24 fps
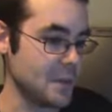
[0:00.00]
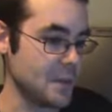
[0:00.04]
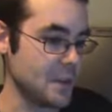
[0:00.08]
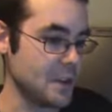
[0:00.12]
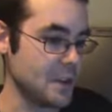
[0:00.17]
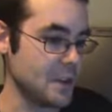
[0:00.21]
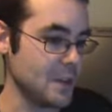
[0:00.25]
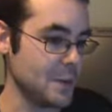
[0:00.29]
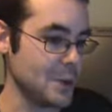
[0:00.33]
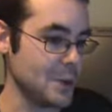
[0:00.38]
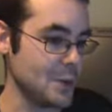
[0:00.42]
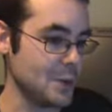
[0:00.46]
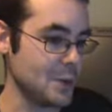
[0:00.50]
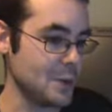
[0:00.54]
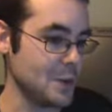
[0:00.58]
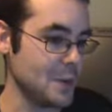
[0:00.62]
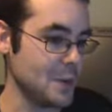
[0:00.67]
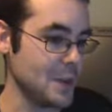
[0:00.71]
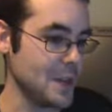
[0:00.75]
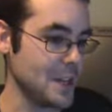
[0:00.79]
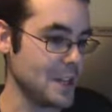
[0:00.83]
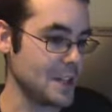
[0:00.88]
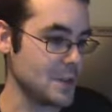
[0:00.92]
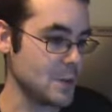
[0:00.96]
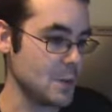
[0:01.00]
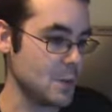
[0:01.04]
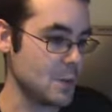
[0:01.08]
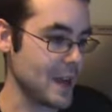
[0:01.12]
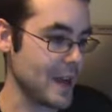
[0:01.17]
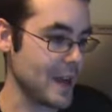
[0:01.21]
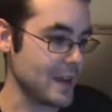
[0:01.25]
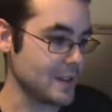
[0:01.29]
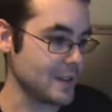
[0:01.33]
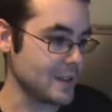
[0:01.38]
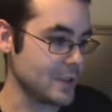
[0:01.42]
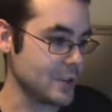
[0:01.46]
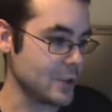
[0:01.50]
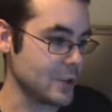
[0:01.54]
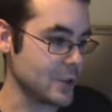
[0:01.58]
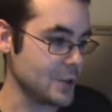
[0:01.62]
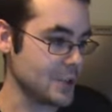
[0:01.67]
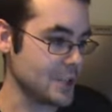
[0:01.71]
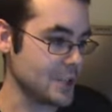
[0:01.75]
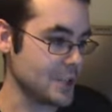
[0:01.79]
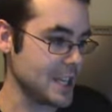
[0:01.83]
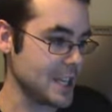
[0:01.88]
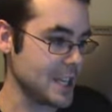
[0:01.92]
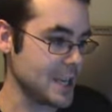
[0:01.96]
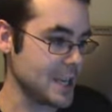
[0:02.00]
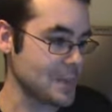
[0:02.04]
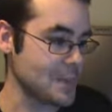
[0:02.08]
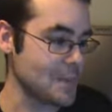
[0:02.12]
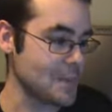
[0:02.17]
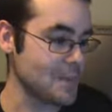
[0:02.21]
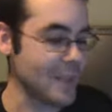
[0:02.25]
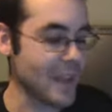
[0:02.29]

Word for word: the WWE 2013.